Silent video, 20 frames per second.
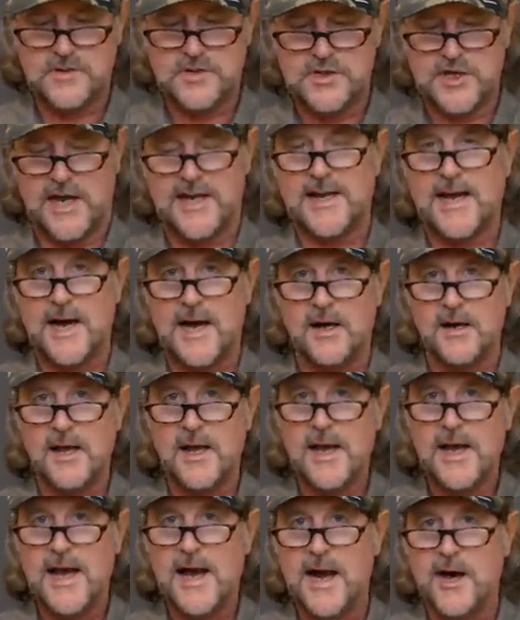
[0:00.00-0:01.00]
check out
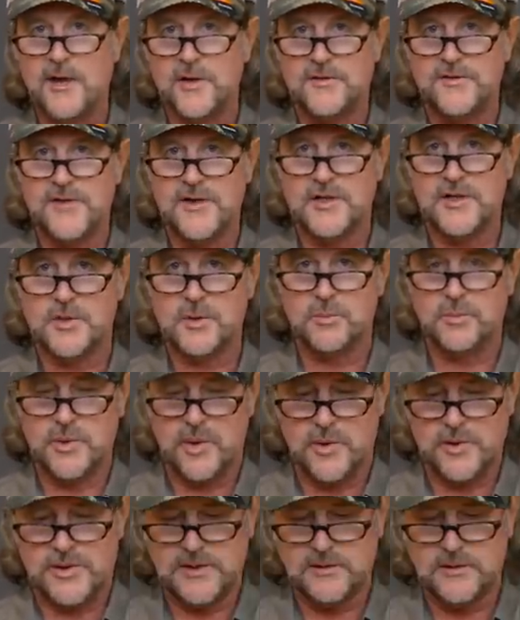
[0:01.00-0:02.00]
how to fix your
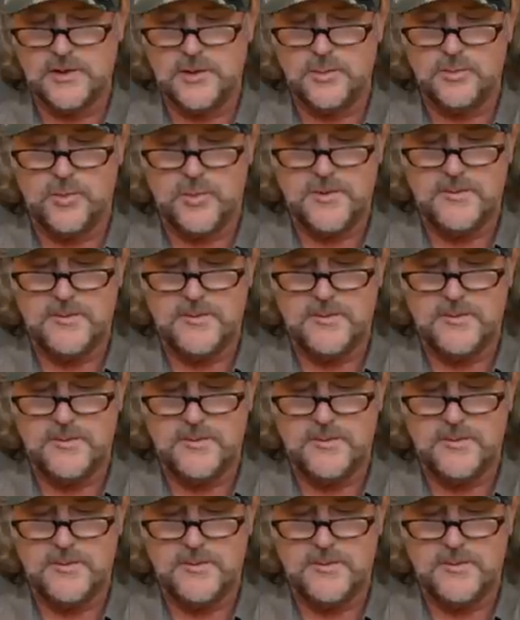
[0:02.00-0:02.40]
broken loop.